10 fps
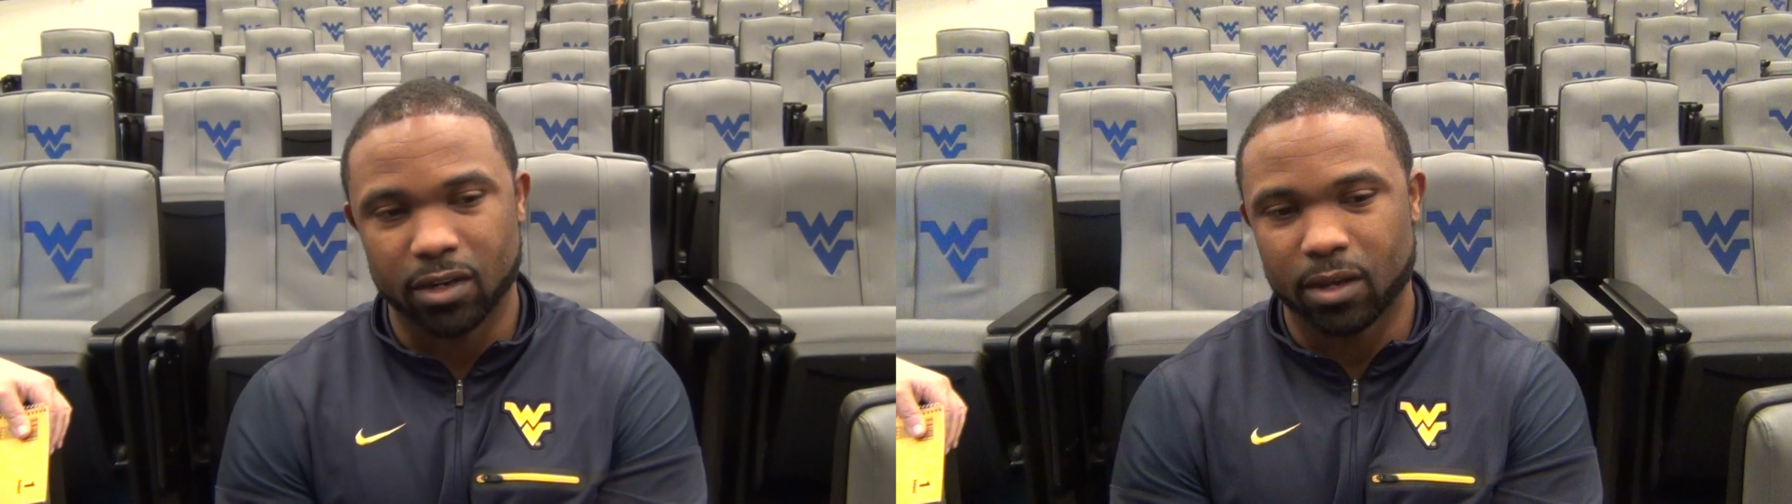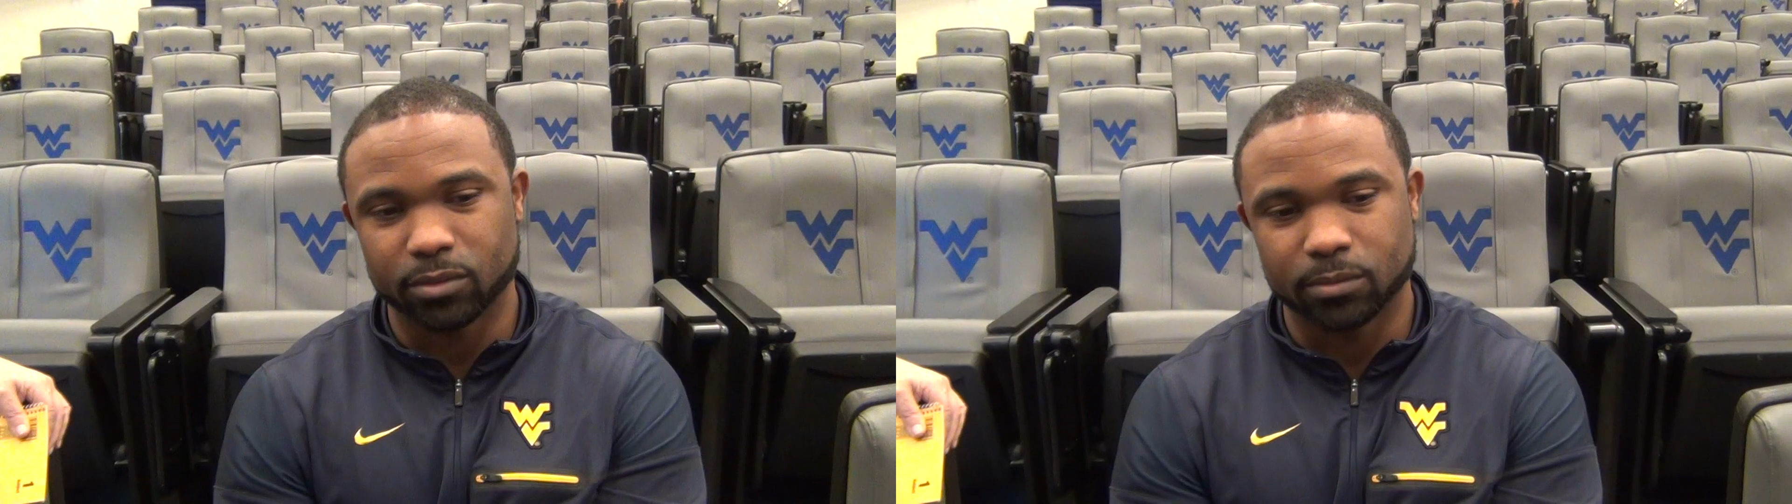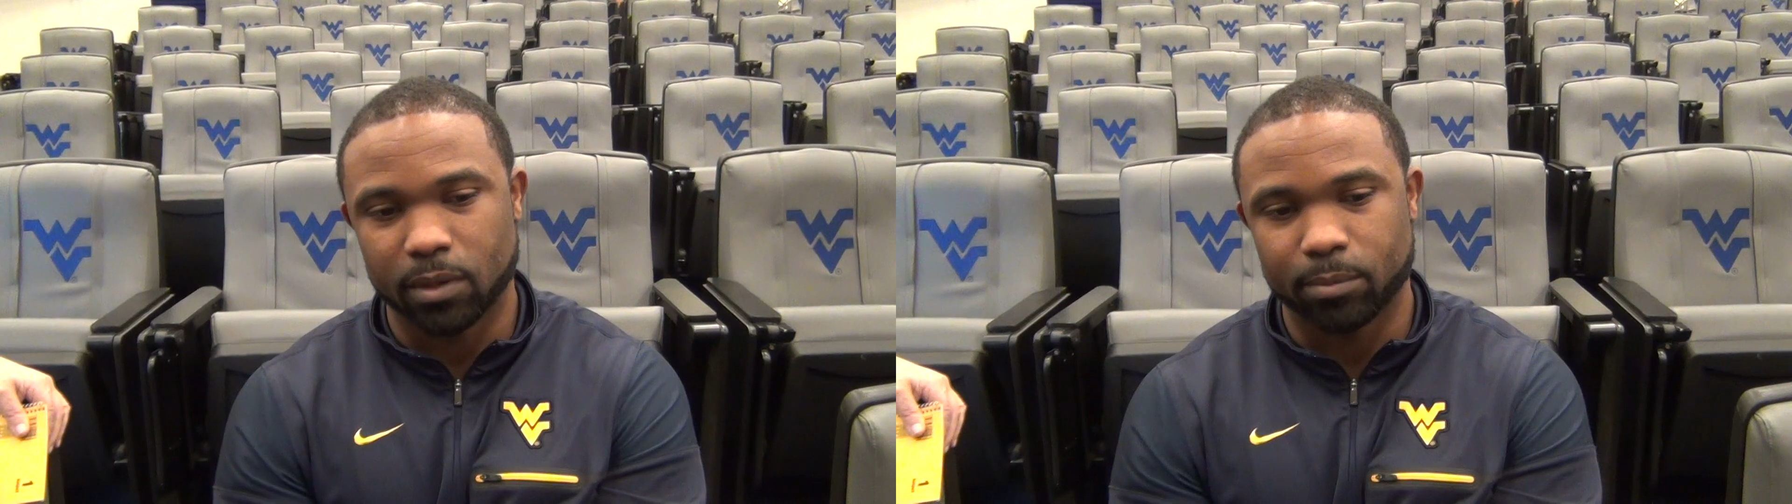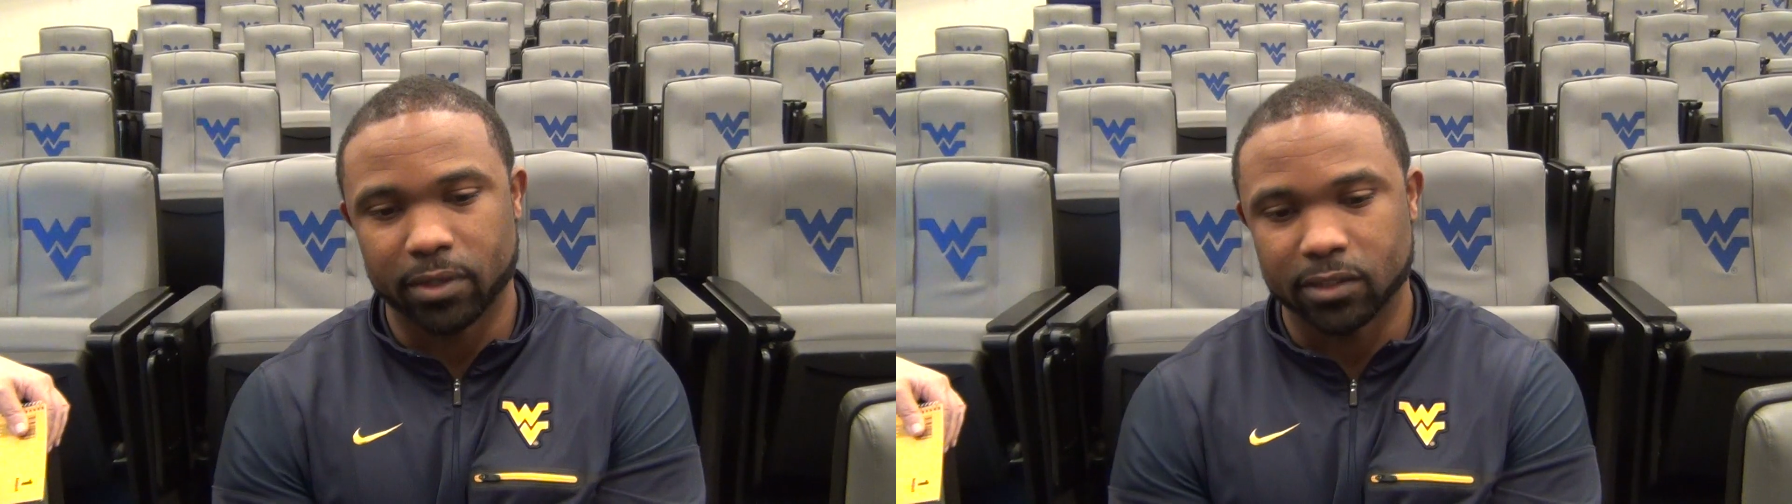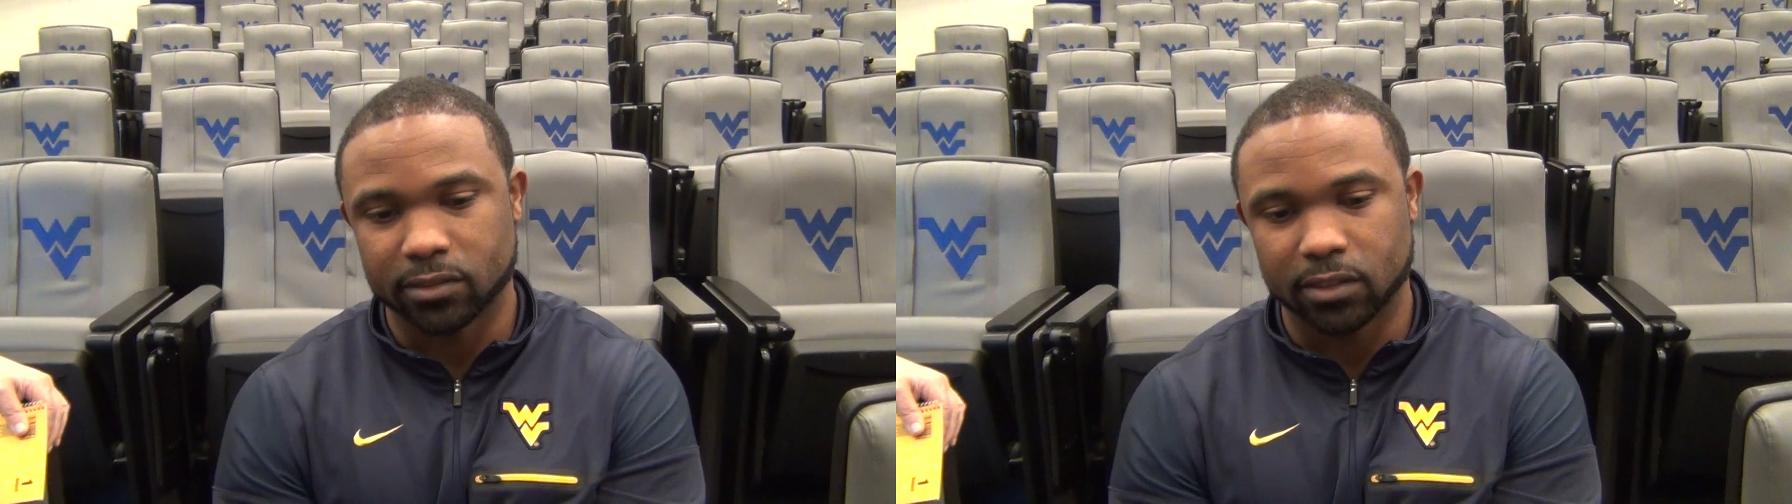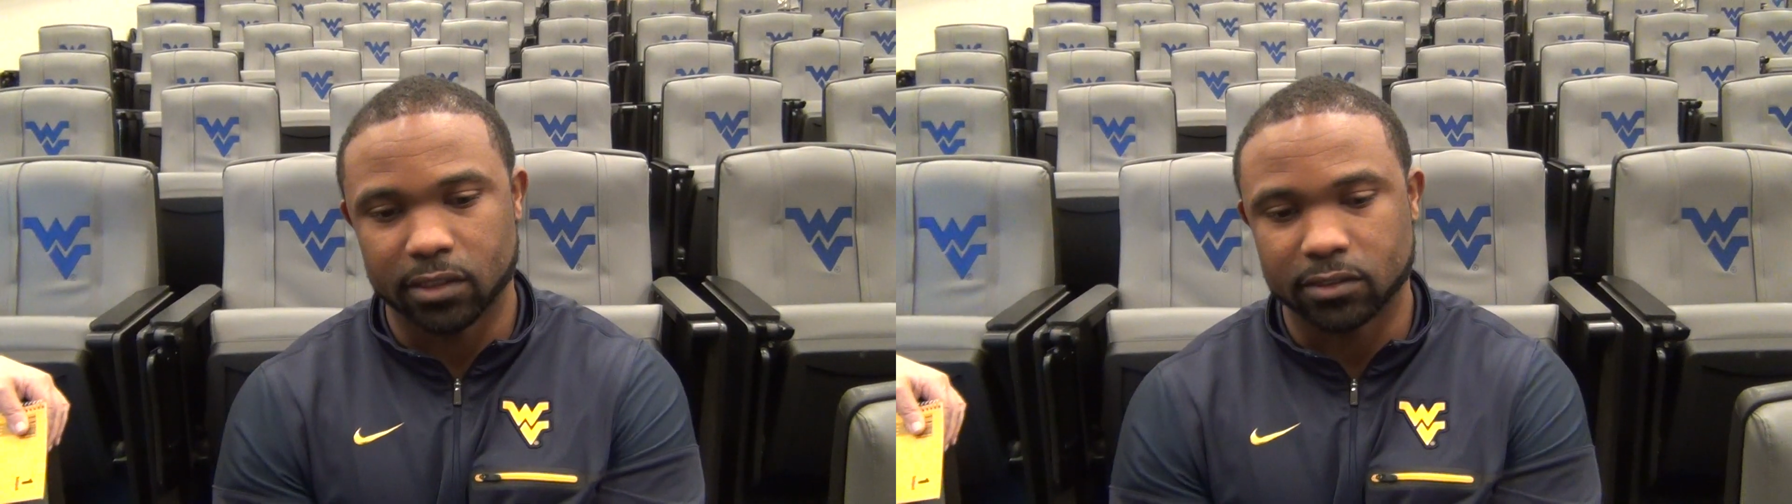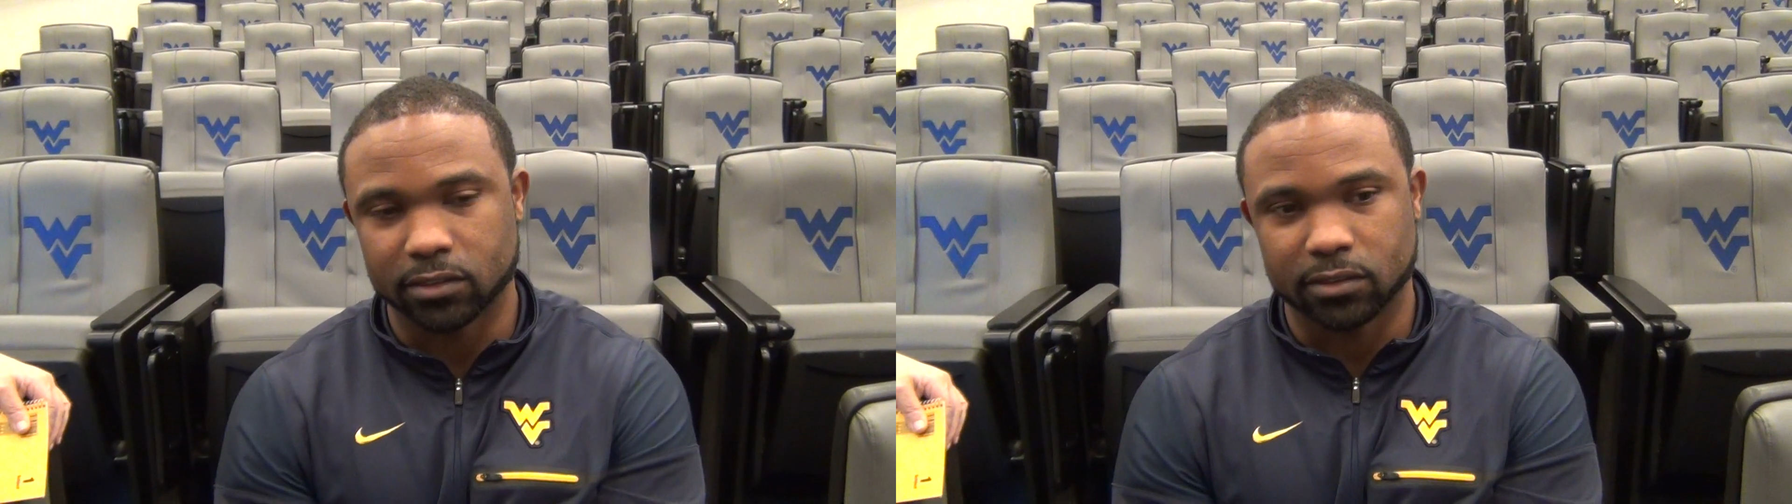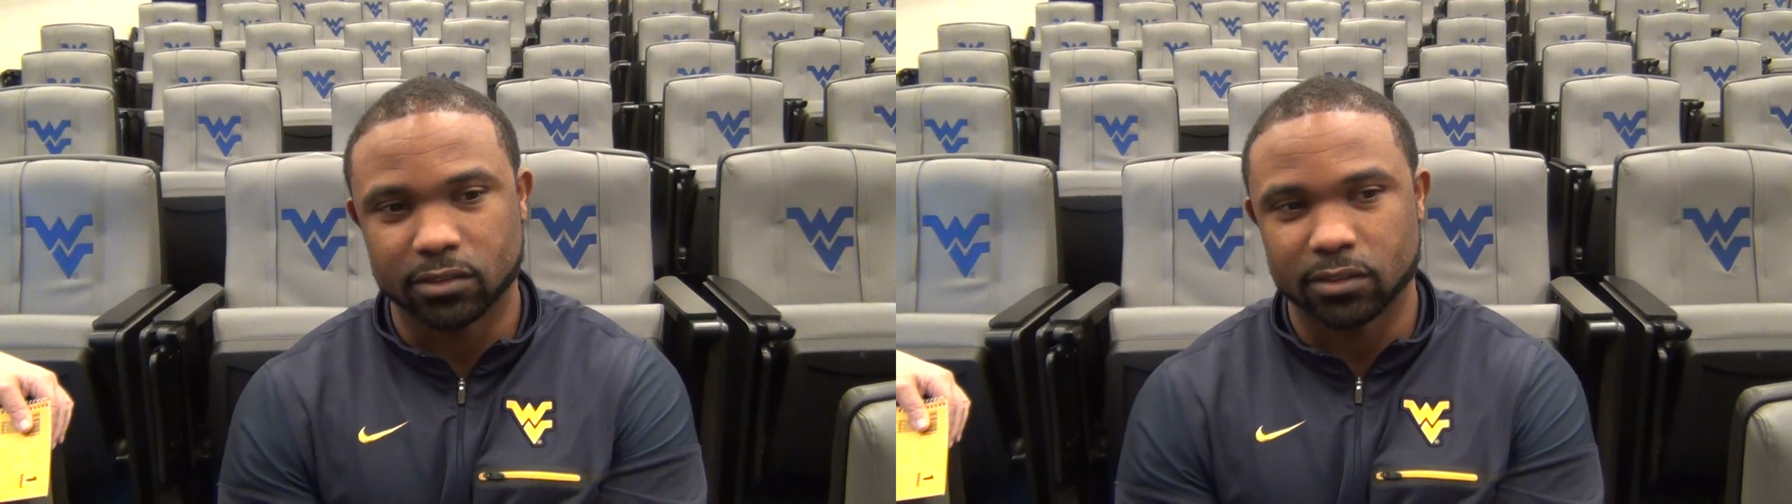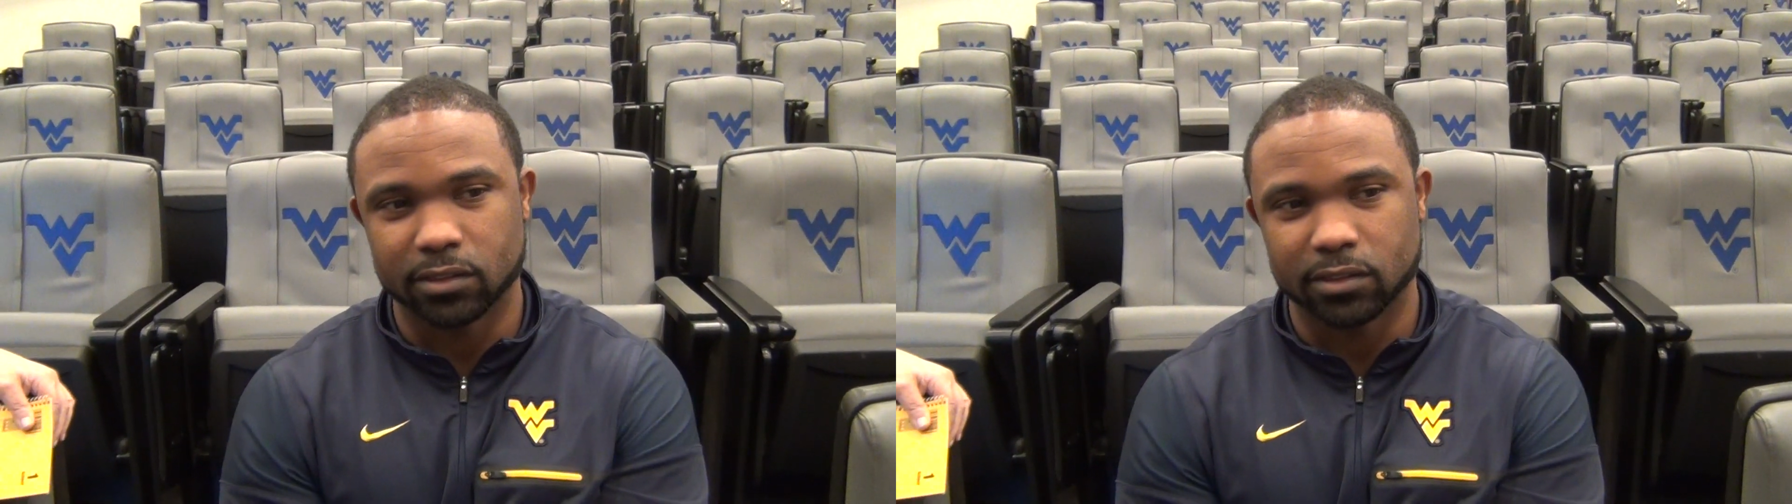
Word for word: um, that was my biggest thing, just